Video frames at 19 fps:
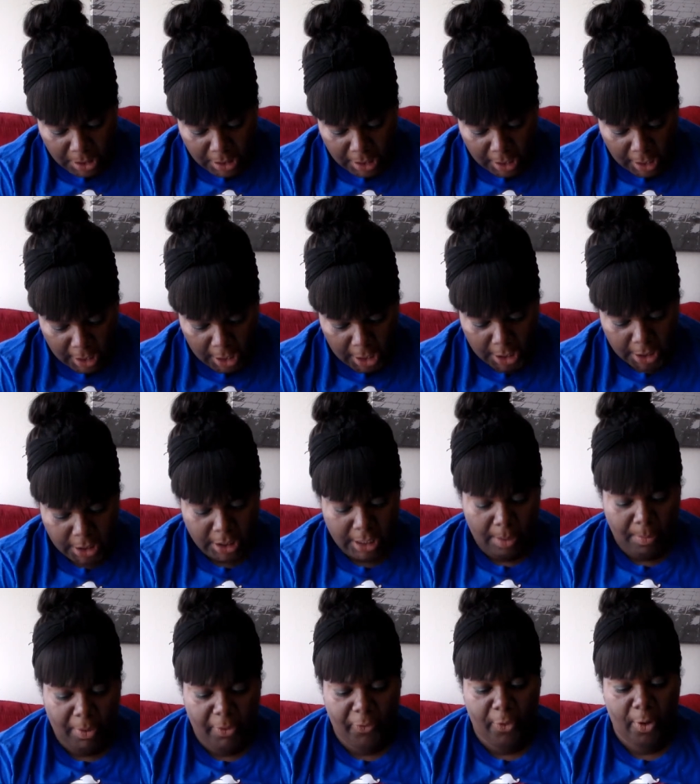stickers.
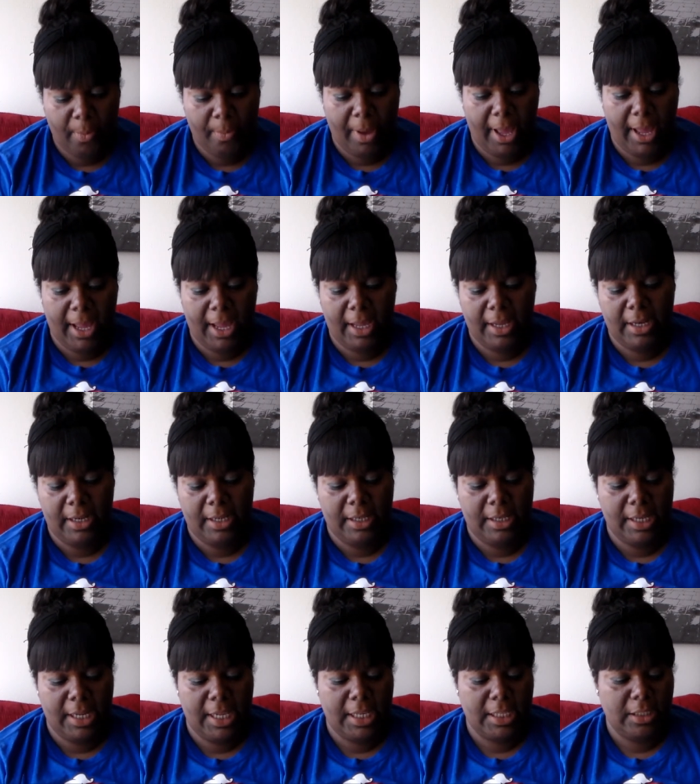Some are for my
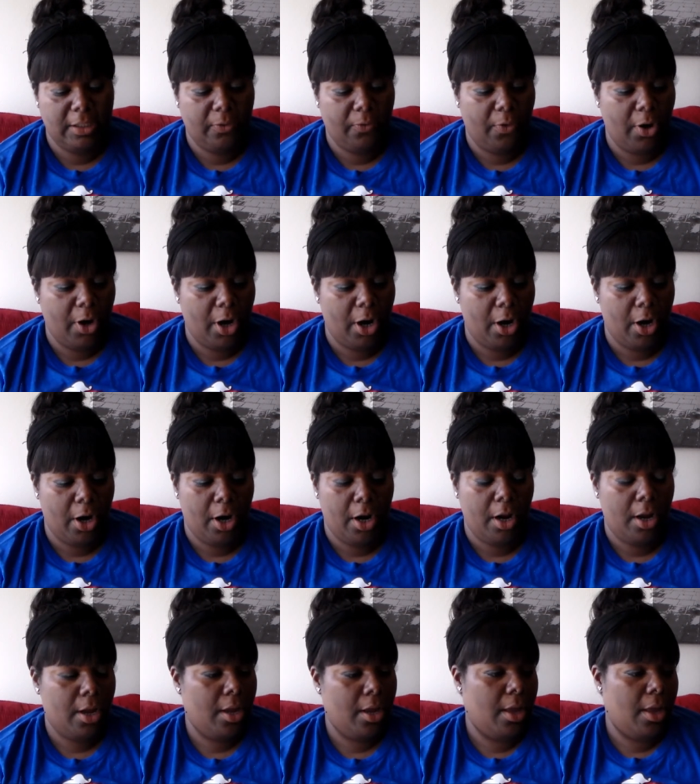niece for
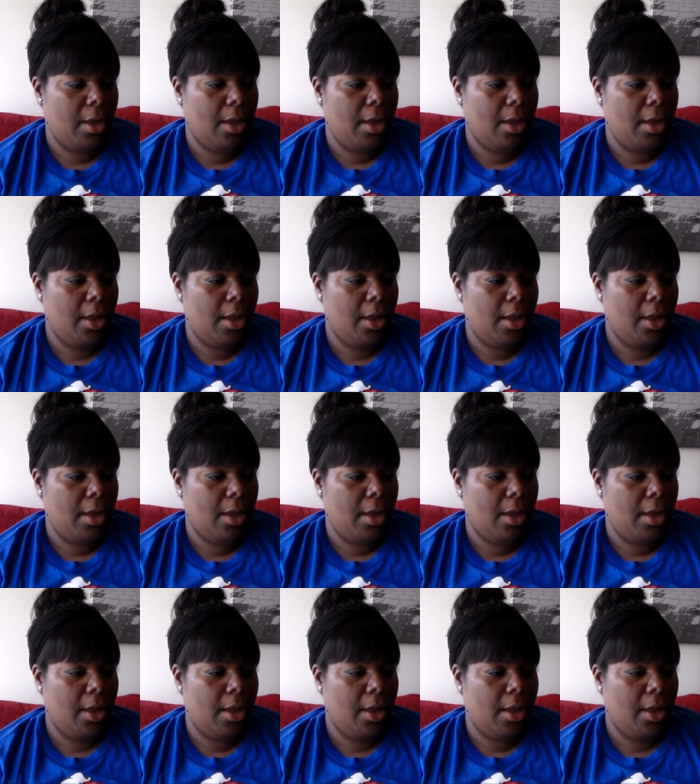her